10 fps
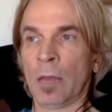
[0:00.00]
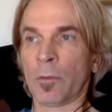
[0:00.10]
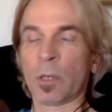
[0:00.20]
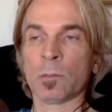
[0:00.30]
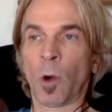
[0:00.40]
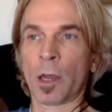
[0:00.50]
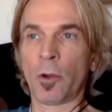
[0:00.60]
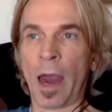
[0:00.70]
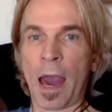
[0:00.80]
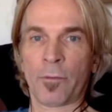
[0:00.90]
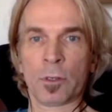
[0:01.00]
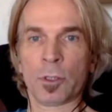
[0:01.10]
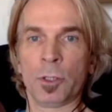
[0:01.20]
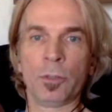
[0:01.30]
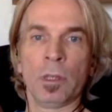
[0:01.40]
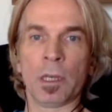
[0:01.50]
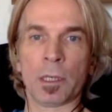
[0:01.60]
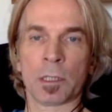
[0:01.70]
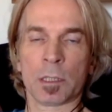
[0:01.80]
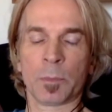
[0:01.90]
The reason why you have to do
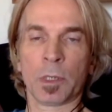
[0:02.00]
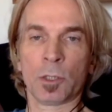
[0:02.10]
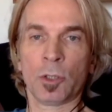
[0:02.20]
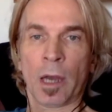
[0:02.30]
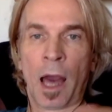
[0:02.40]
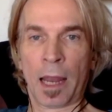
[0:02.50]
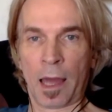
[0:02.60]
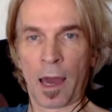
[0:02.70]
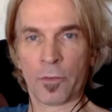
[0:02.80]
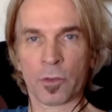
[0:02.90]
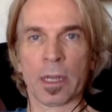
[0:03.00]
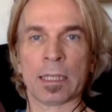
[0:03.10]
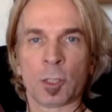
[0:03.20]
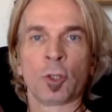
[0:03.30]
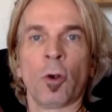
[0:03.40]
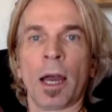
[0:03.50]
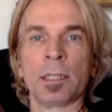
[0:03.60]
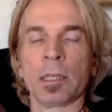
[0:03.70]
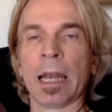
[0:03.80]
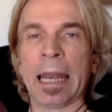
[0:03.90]
this is because you kind of have to try
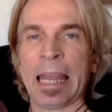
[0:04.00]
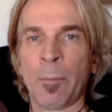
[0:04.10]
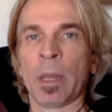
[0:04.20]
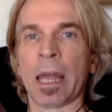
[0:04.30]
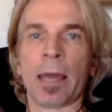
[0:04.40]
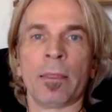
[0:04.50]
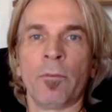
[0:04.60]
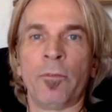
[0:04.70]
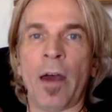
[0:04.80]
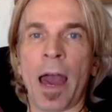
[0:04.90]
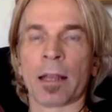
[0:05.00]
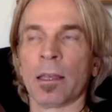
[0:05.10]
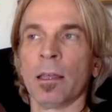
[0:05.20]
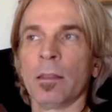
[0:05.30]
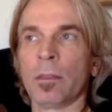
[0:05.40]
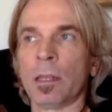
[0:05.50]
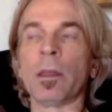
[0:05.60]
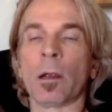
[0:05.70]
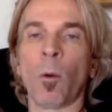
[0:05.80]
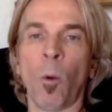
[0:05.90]
to eliminate the fact that there are